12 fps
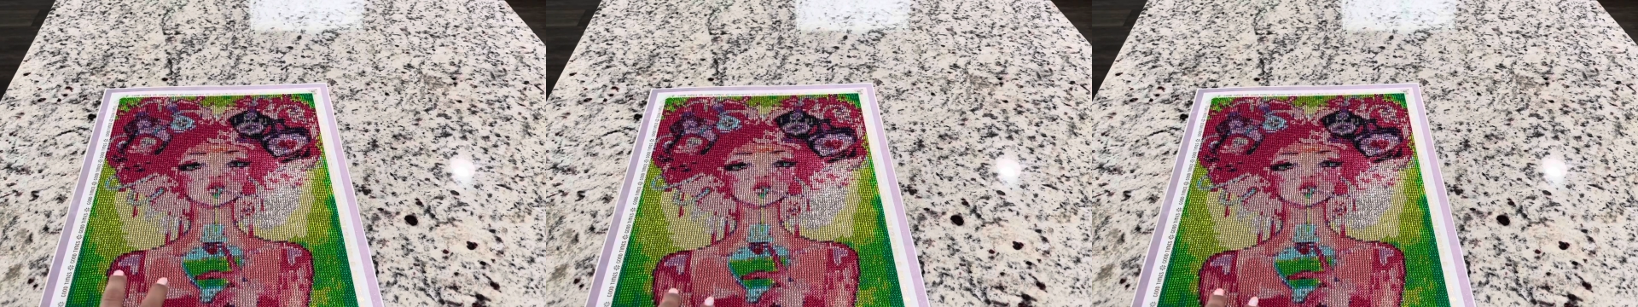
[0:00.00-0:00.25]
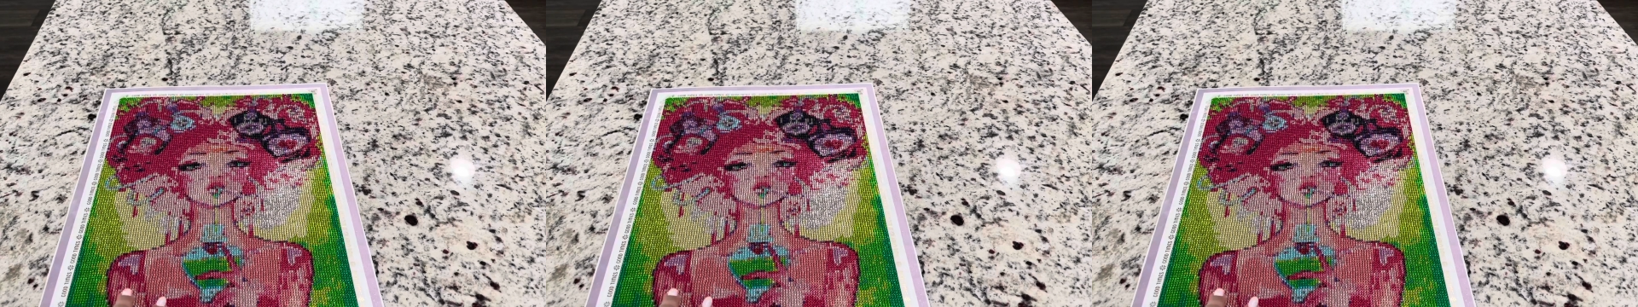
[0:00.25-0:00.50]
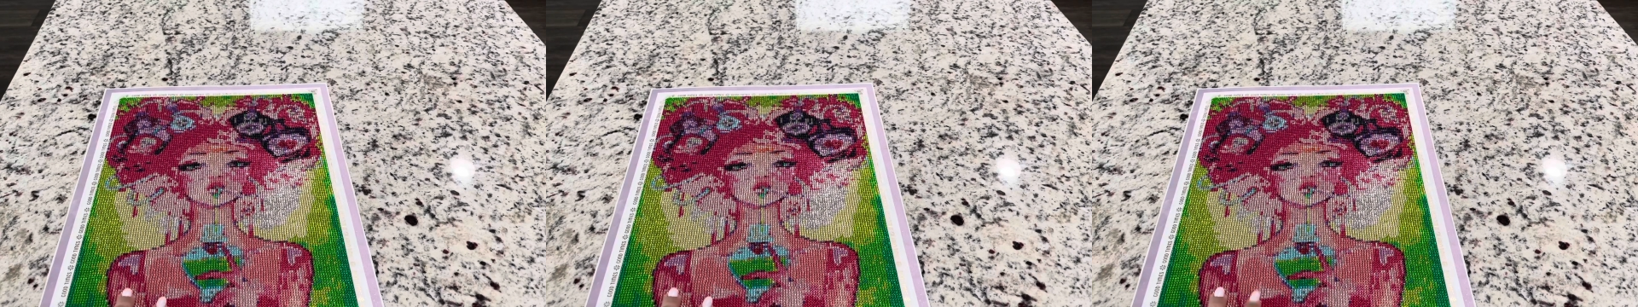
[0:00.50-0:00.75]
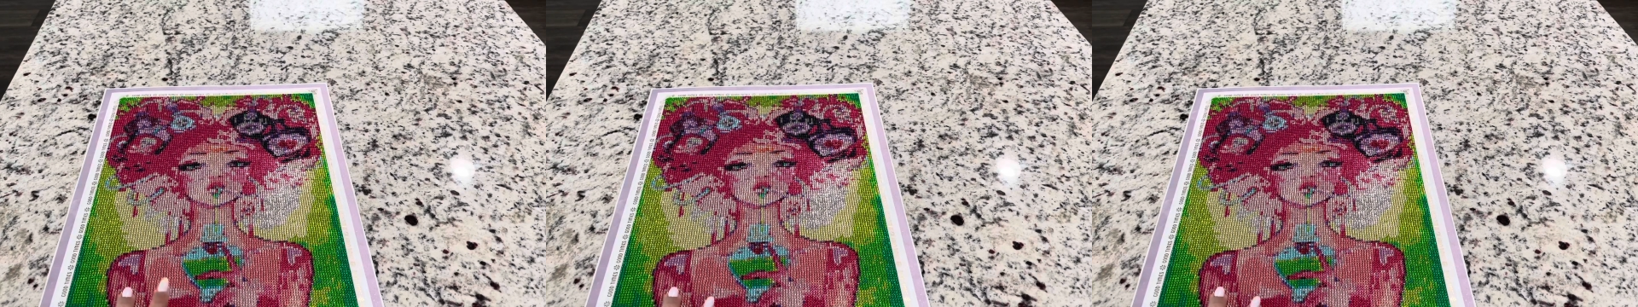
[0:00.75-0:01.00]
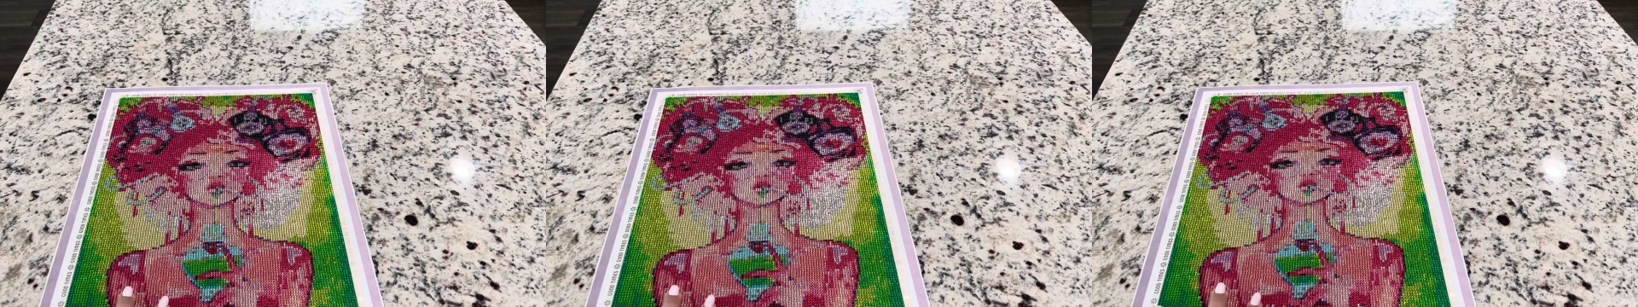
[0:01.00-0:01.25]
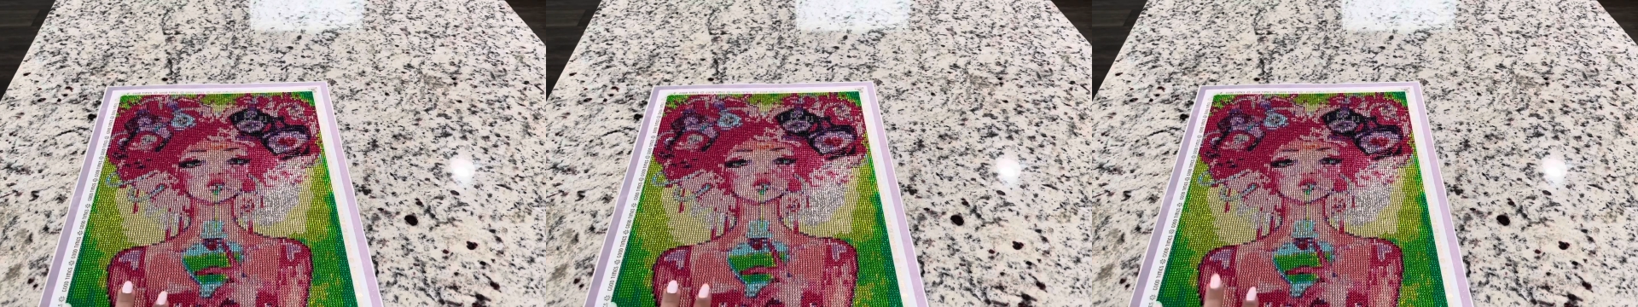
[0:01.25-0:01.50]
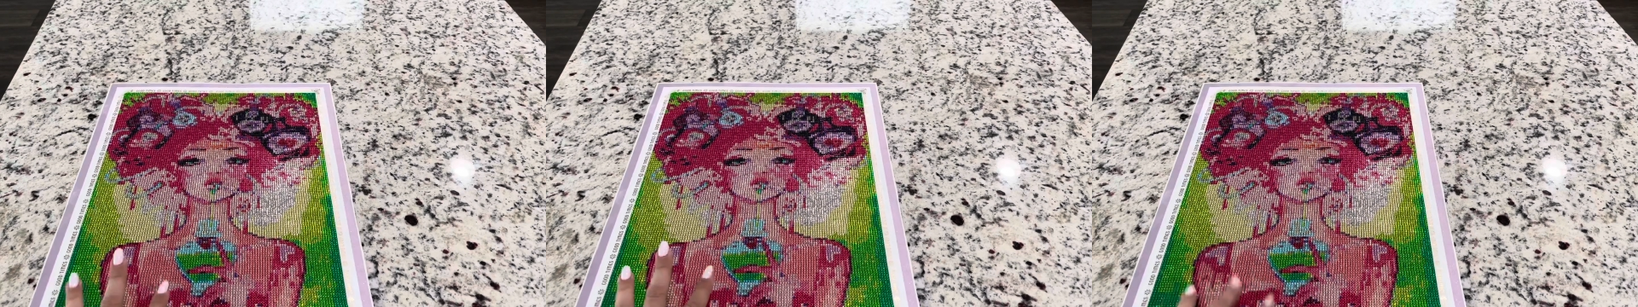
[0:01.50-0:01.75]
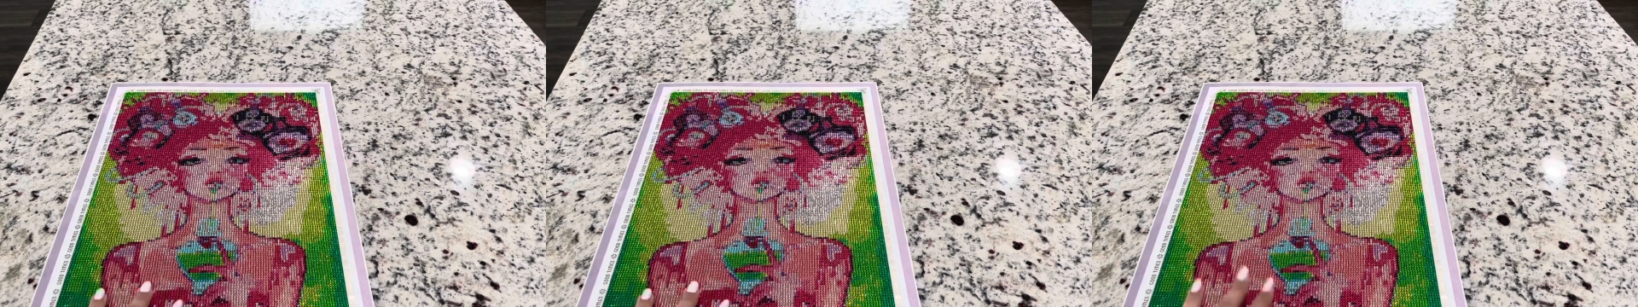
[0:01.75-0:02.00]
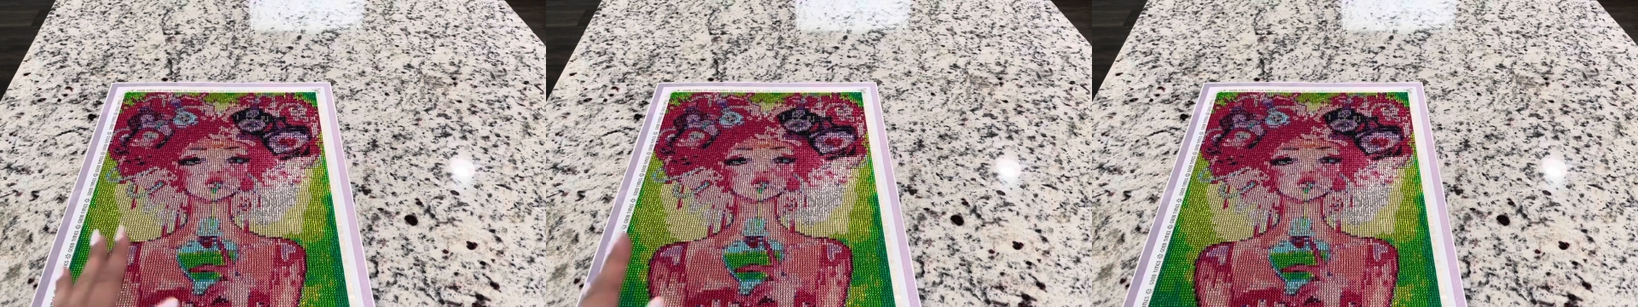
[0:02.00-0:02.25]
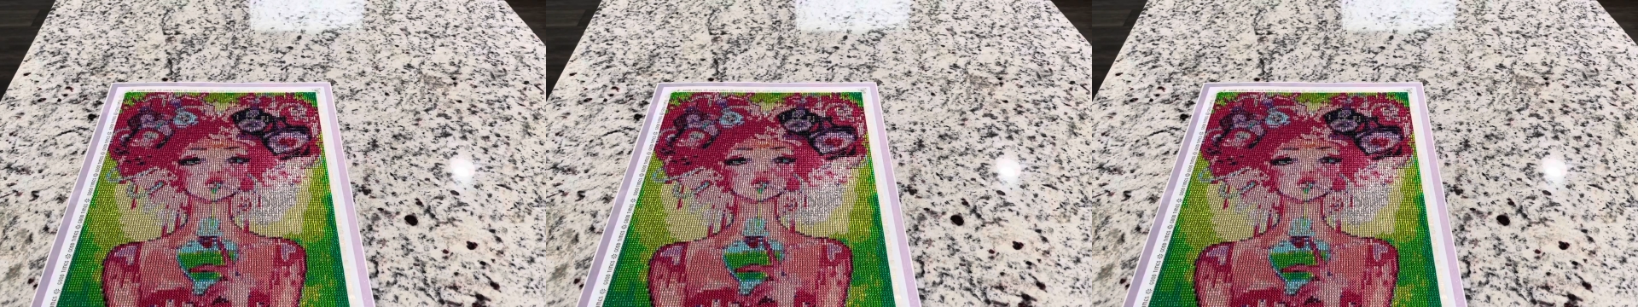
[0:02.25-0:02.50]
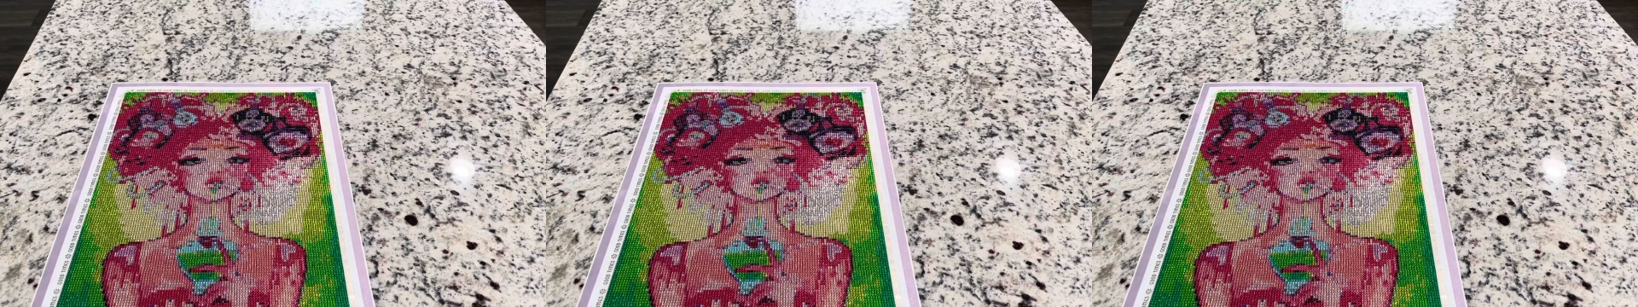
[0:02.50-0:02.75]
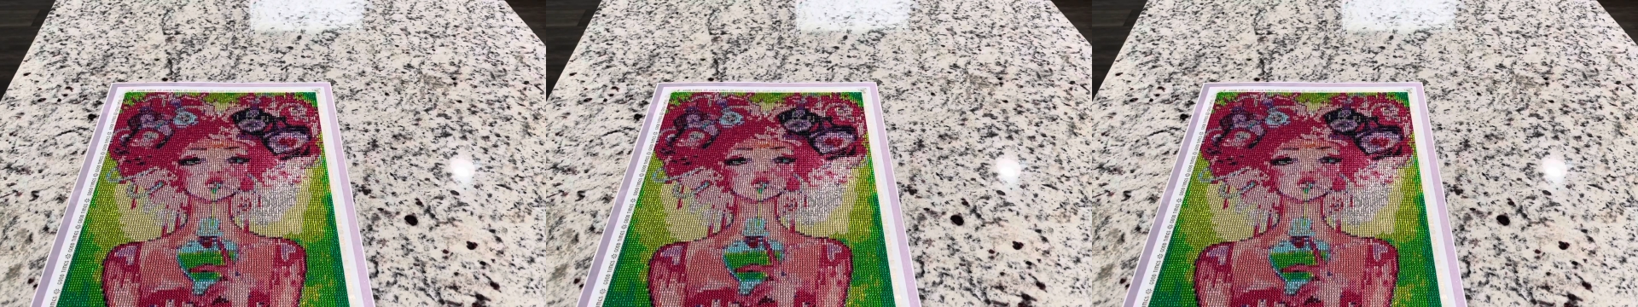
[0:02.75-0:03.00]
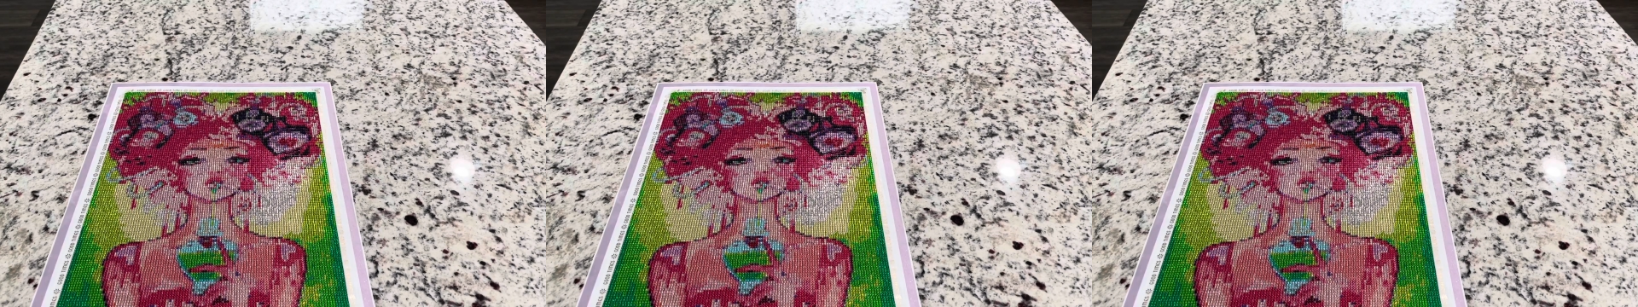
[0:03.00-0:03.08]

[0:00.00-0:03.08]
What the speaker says: (no speaker visible)